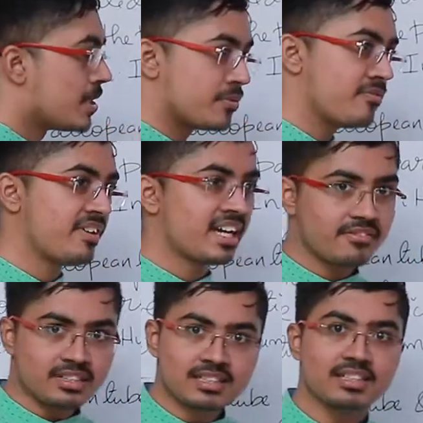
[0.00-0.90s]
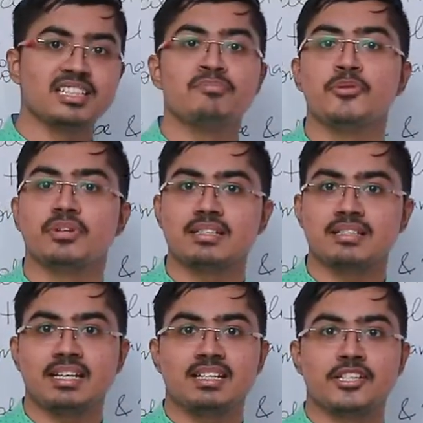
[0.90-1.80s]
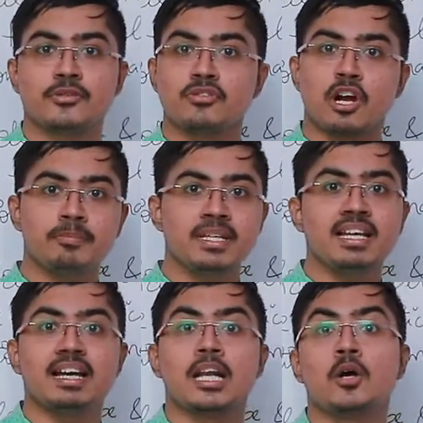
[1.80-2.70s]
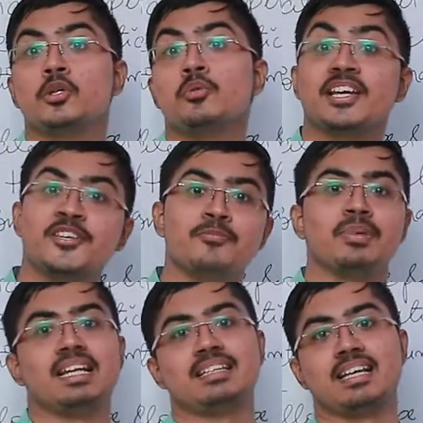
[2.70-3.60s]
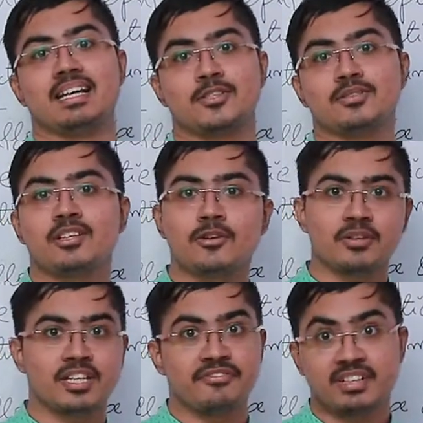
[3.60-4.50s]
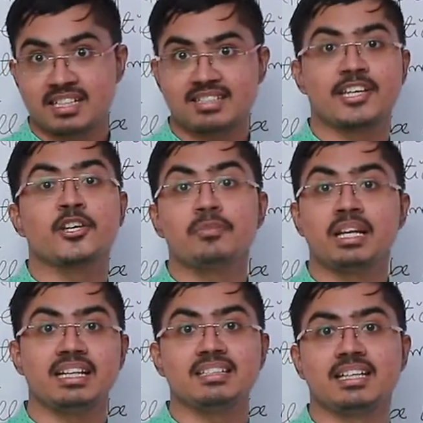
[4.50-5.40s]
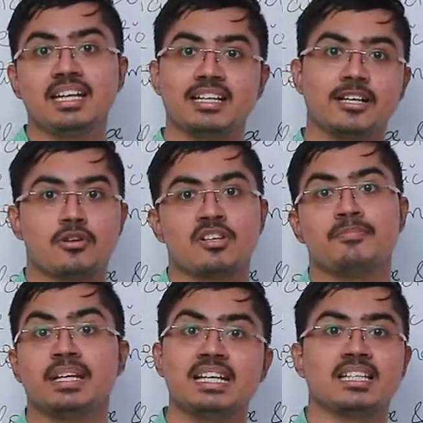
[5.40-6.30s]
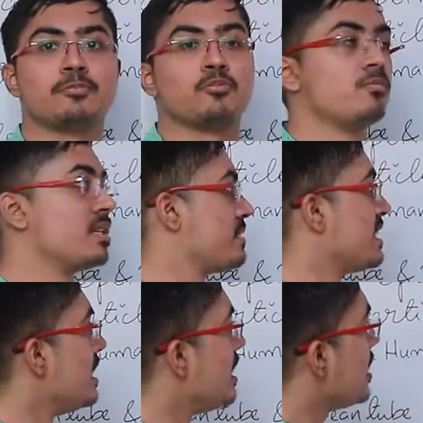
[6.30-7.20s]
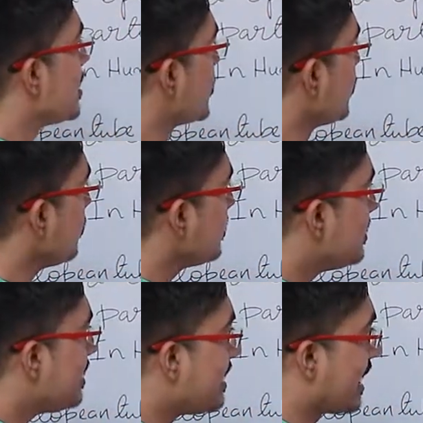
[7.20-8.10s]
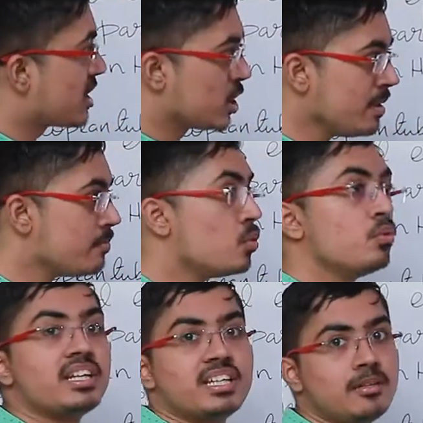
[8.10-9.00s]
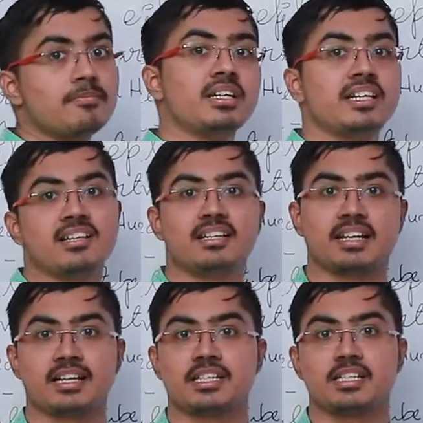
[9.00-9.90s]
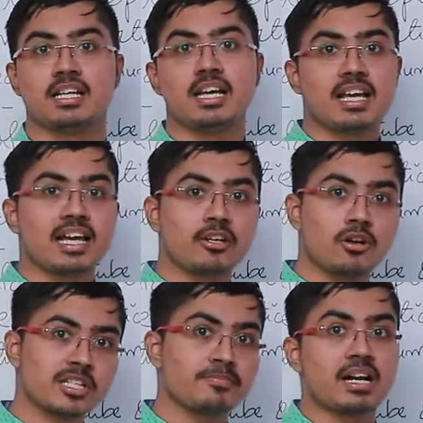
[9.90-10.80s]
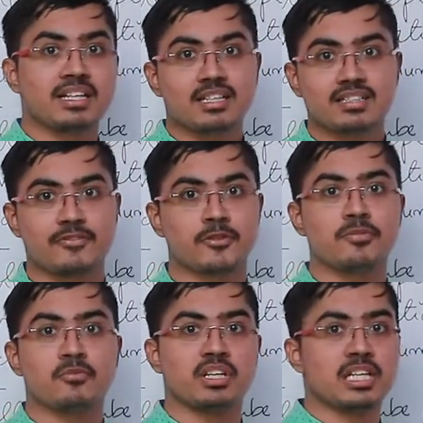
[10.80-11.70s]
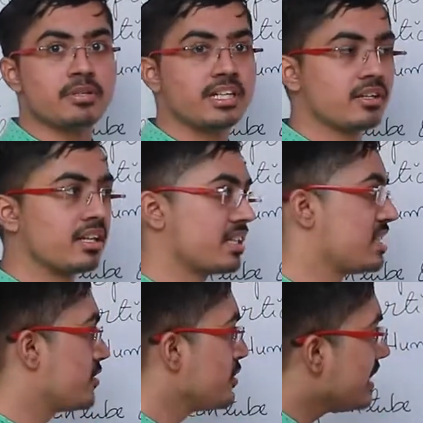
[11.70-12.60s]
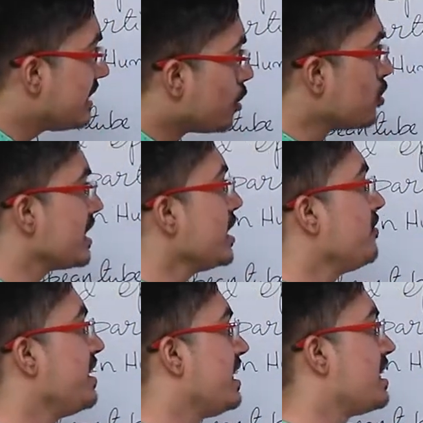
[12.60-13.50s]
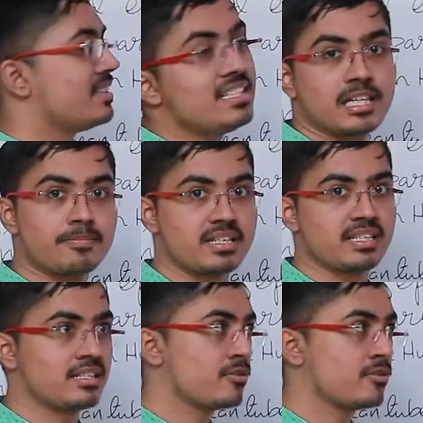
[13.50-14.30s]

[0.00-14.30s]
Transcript: So wherever there is mucus, it should not be allowed to accumulate there, or if it is accumulating there, it can cause many other problems. So it has to be moved in a particular direction, and all the particles have to be moved in a particular direction. So in those kind of areas, these are present.